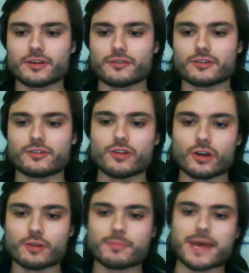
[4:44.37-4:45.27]
if it's
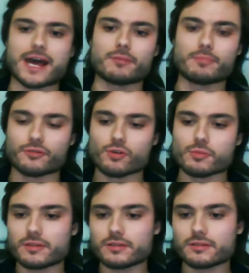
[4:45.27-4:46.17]
not about
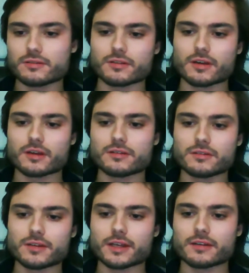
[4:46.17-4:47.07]
performance. So yeah,
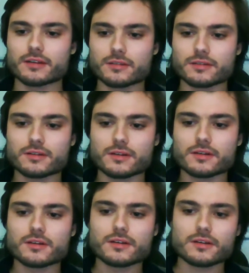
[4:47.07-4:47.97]
yeah. and it was
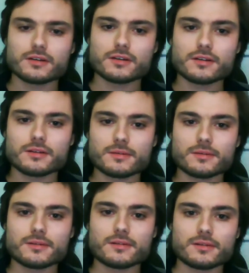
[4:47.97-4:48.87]
and just be stupid